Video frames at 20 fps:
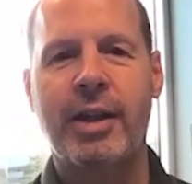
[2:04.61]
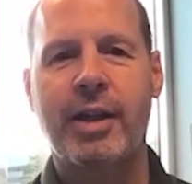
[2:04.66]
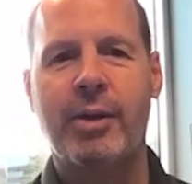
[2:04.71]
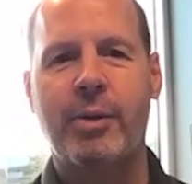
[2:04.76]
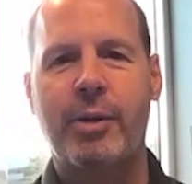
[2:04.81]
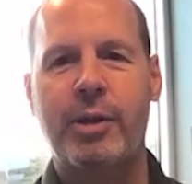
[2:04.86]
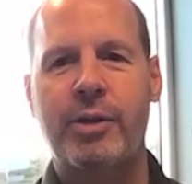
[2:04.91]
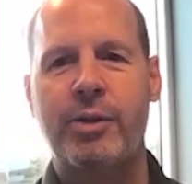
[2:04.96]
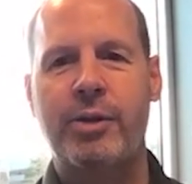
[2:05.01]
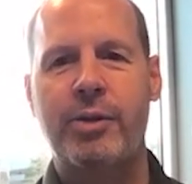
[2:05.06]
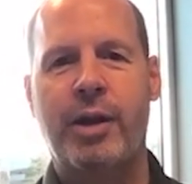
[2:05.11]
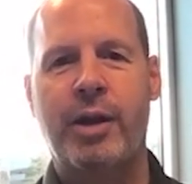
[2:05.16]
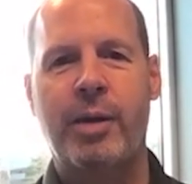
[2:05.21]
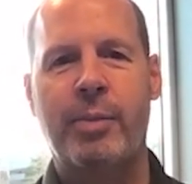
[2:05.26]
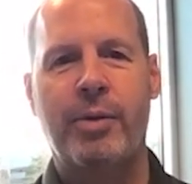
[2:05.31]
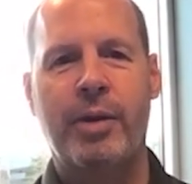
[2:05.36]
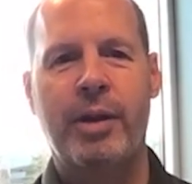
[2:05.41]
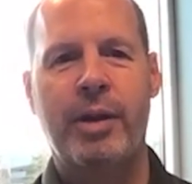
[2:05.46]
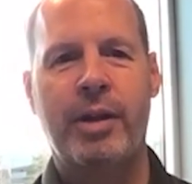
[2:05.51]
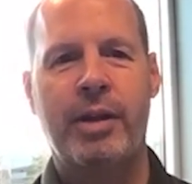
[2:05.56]
We do
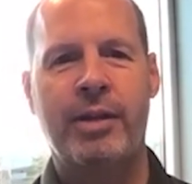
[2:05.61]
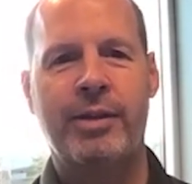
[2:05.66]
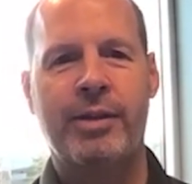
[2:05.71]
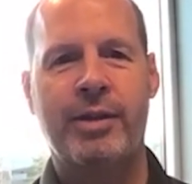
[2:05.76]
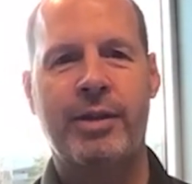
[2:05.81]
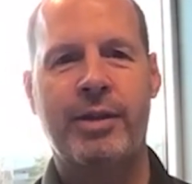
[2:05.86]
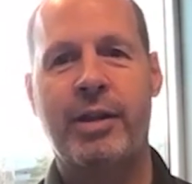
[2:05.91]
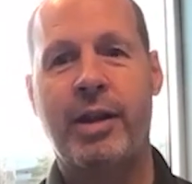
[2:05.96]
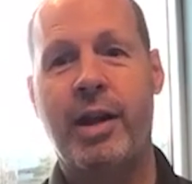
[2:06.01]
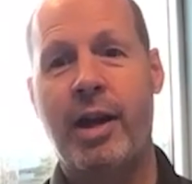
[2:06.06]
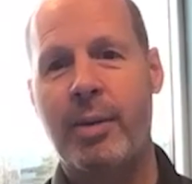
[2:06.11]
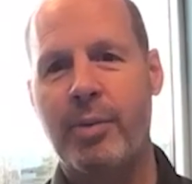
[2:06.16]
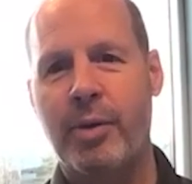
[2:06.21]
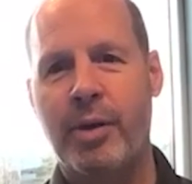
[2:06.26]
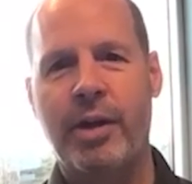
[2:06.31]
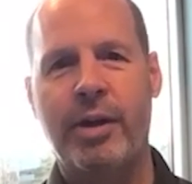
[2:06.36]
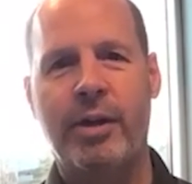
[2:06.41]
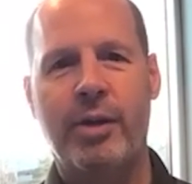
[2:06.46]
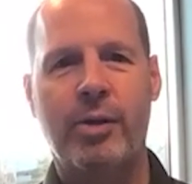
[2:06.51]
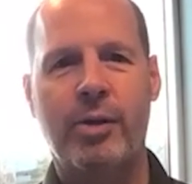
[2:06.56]
operate as an
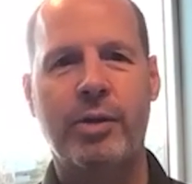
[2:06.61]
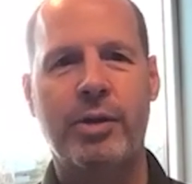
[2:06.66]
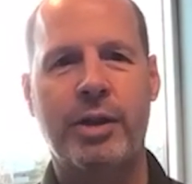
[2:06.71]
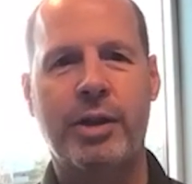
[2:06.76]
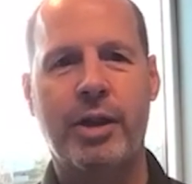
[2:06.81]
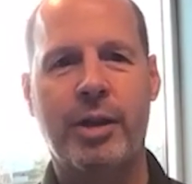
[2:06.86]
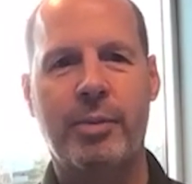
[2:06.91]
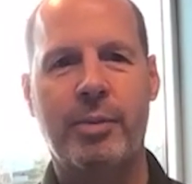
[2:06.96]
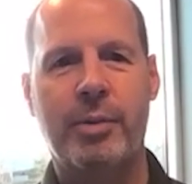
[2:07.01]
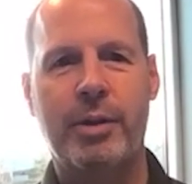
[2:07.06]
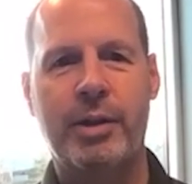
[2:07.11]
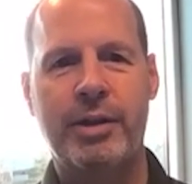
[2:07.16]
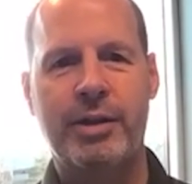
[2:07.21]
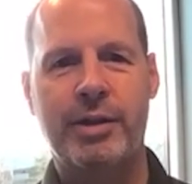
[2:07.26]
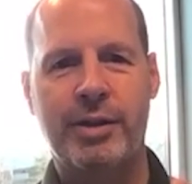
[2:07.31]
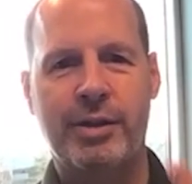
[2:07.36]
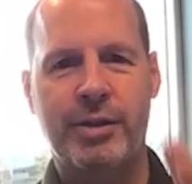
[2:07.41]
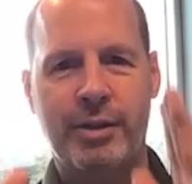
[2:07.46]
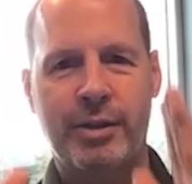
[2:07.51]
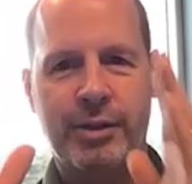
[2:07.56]
operating holding company.
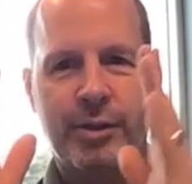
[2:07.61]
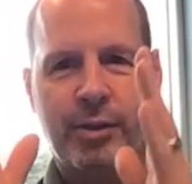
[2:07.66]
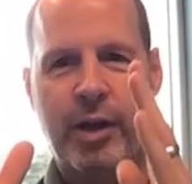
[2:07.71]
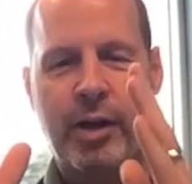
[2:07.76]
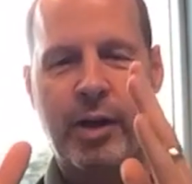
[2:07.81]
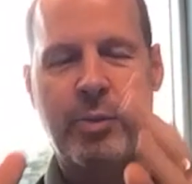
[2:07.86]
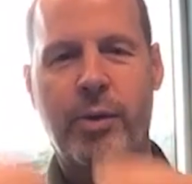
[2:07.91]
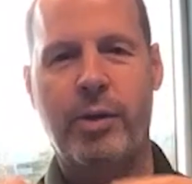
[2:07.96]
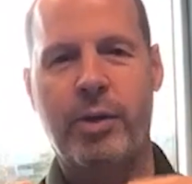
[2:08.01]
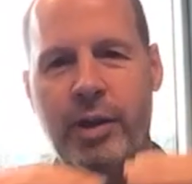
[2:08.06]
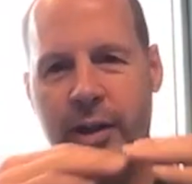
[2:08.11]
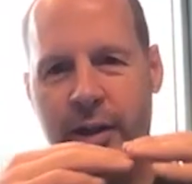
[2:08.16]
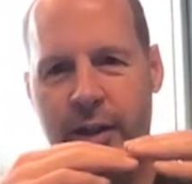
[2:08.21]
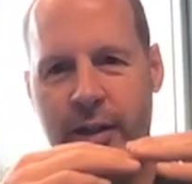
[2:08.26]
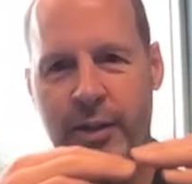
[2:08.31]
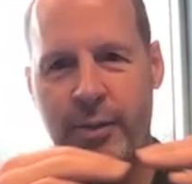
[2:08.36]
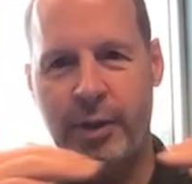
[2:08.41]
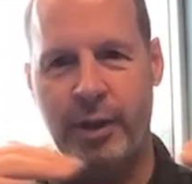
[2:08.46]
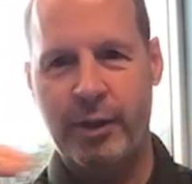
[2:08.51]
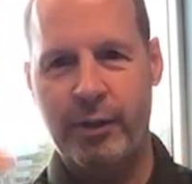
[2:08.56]
So there's Cryoport Inc., and
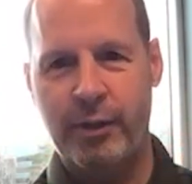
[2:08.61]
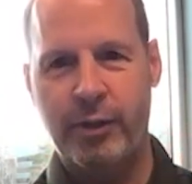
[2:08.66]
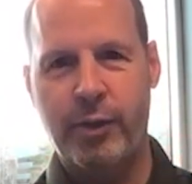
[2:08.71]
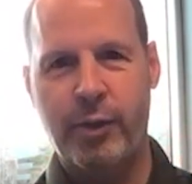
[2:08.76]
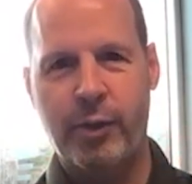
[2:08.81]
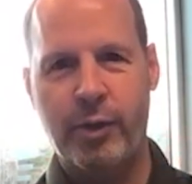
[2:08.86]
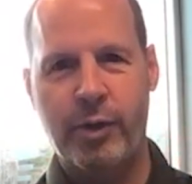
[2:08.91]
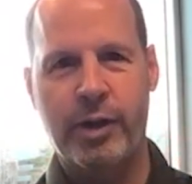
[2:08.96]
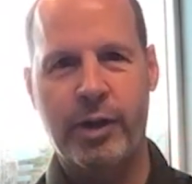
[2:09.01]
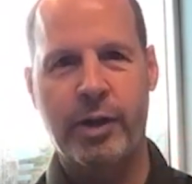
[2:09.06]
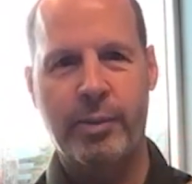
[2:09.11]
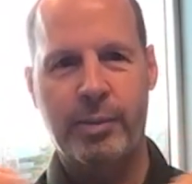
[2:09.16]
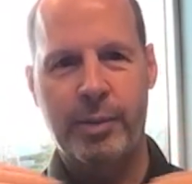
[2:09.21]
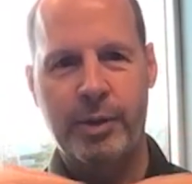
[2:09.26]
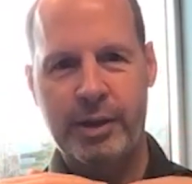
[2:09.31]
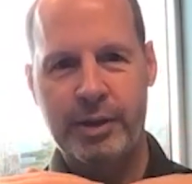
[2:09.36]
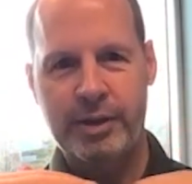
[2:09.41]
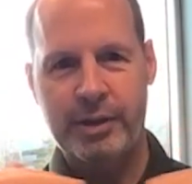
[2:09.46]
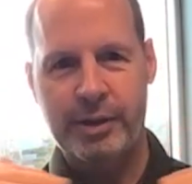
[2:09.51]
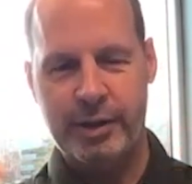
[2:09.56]
then we have four
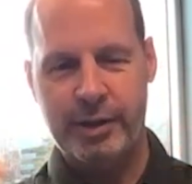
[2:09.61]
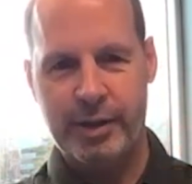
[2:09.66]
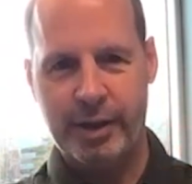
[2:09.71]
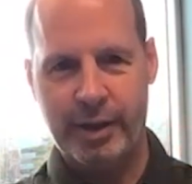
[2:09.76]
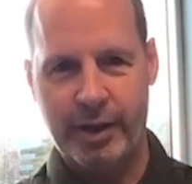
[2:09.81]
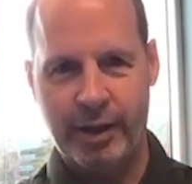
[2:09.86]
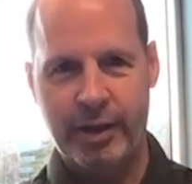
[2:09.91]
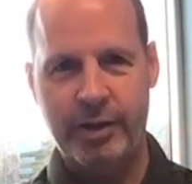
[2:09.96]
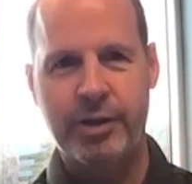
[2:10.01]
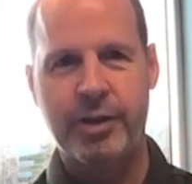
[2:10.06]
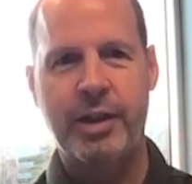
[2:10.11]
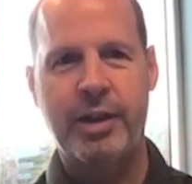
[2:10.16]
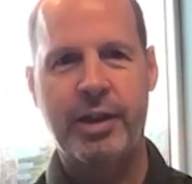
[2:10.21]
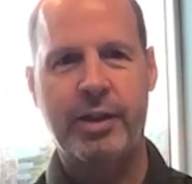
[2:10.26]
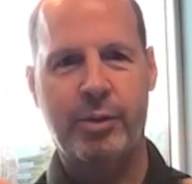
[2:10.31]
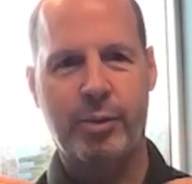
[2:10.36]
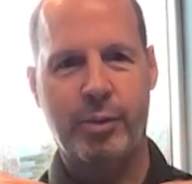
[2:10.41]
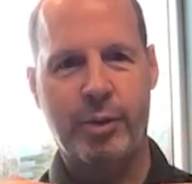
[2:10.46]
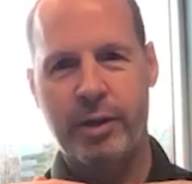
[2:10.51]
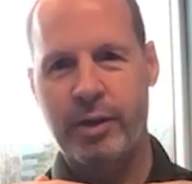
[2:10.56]
companies
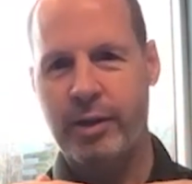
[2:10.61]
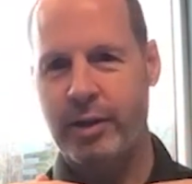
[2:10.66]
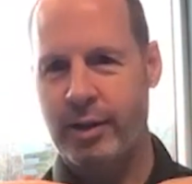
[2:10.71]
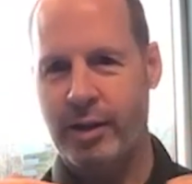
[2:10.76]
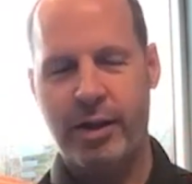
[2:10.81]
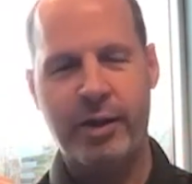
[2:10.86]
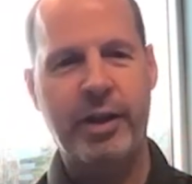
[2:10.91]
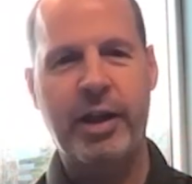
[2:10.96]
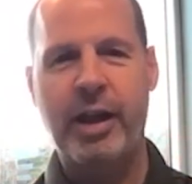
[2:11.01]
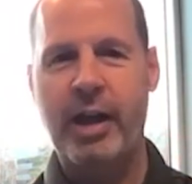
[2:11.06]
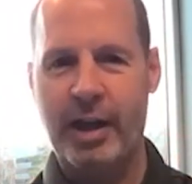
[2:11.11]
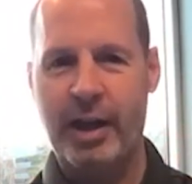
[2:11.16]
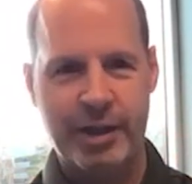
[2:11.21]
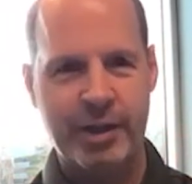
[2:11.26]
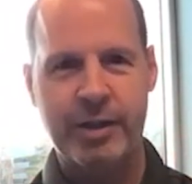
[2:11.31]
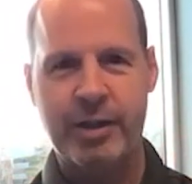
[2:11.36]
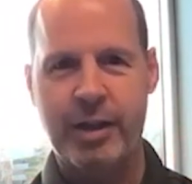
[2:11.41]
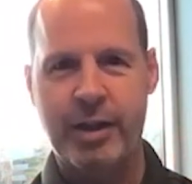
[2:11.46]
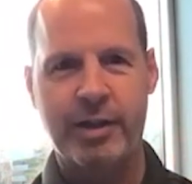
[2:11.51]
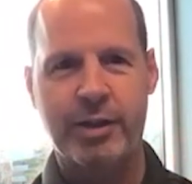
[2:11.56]
underneath where all the
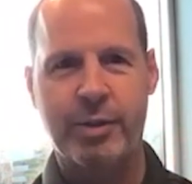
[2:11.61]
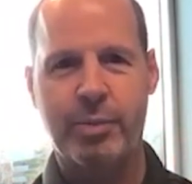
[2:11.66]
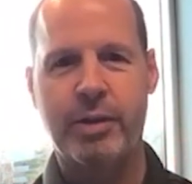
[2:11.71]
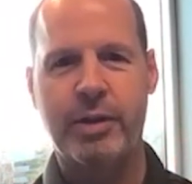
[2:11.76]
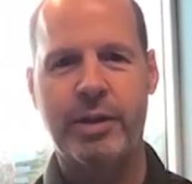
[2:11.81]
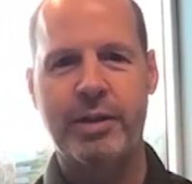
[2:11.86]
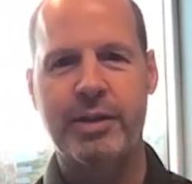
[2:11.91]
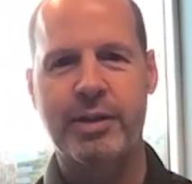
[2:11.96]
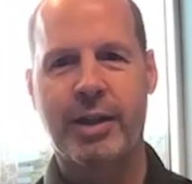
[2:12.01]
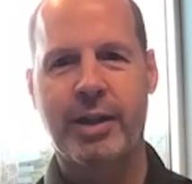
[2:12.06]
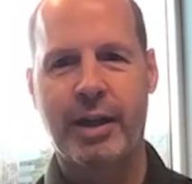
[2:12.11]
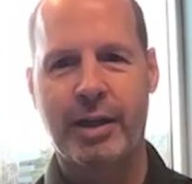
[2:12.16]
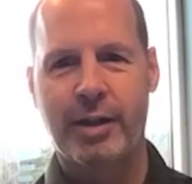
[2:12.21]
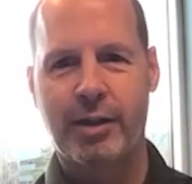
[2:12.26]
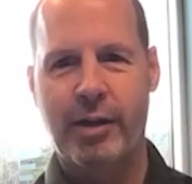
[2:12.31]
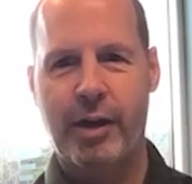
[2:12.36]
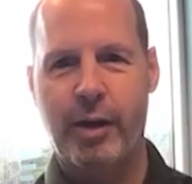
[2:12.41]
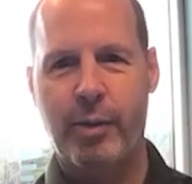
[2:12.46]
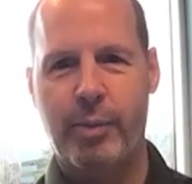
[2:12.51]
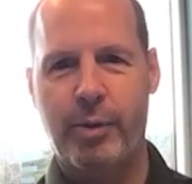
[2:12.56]
action takes place. Mm-hmm.